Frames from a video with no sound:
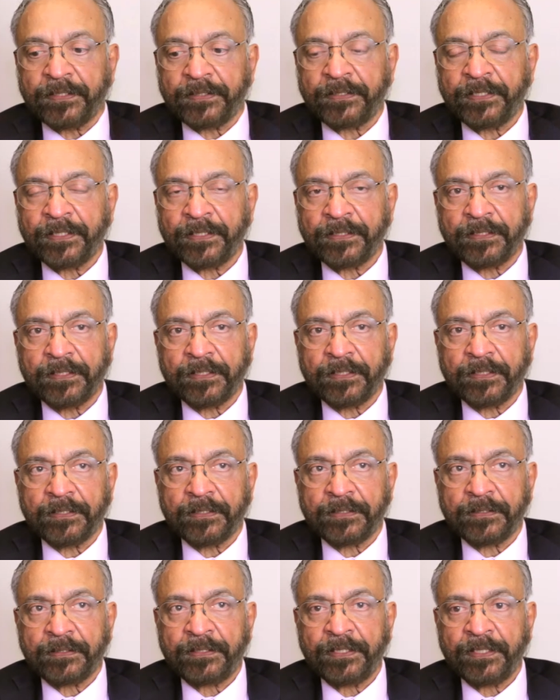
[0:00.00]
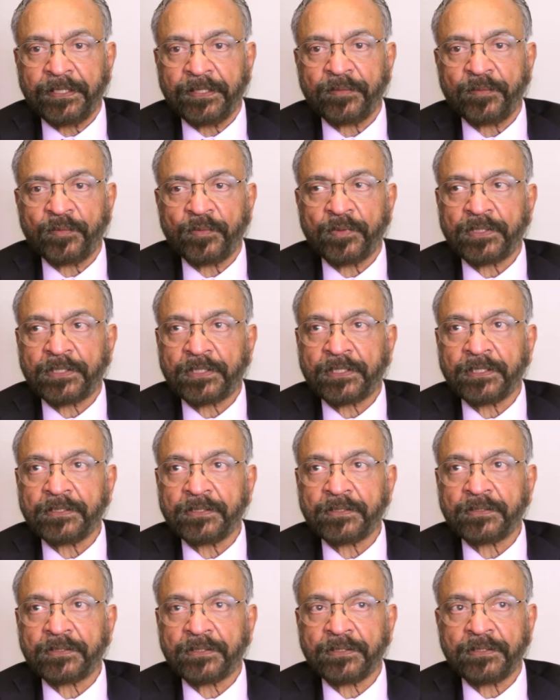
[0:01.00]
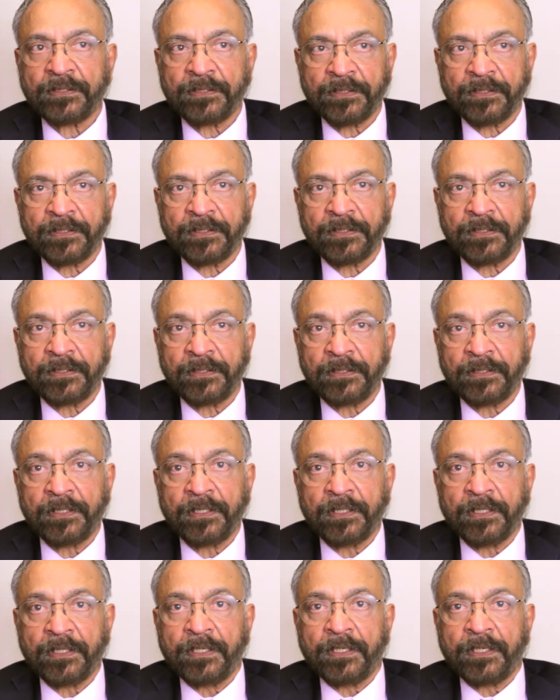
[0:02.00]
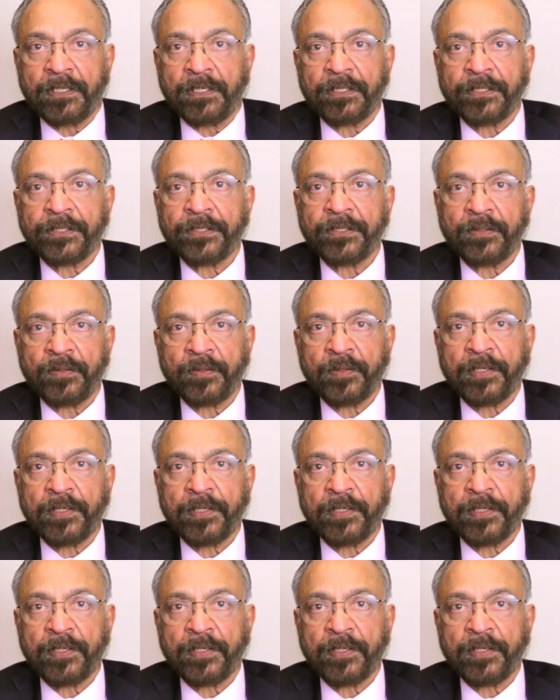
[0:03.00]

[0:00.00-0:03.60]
that they would consider you know